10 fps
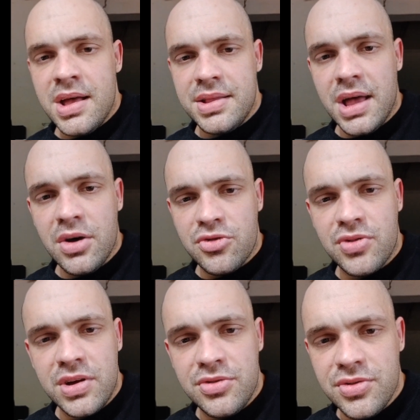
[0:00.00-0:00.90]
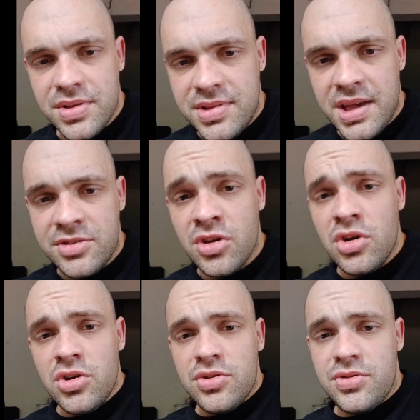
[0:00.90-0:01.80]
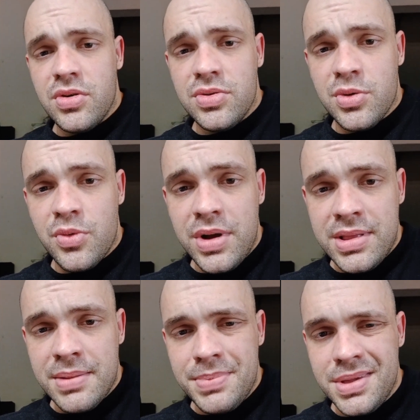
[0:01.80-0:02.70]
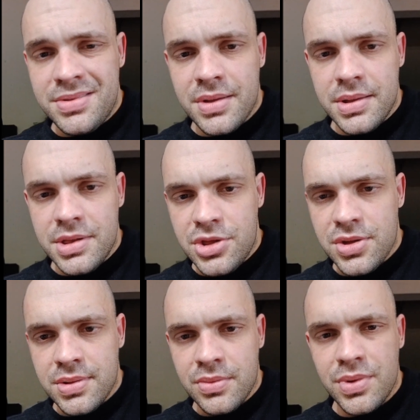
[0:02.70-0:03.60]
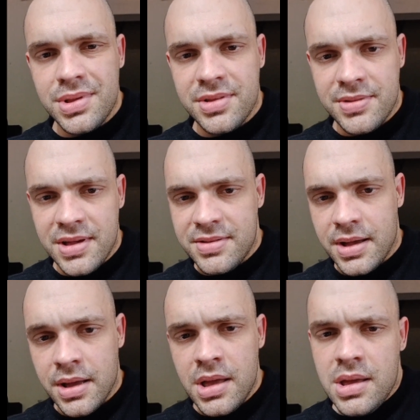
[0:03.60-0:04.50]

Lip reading: Now straight into the taste. So the Red Beast edition, what does it taste like?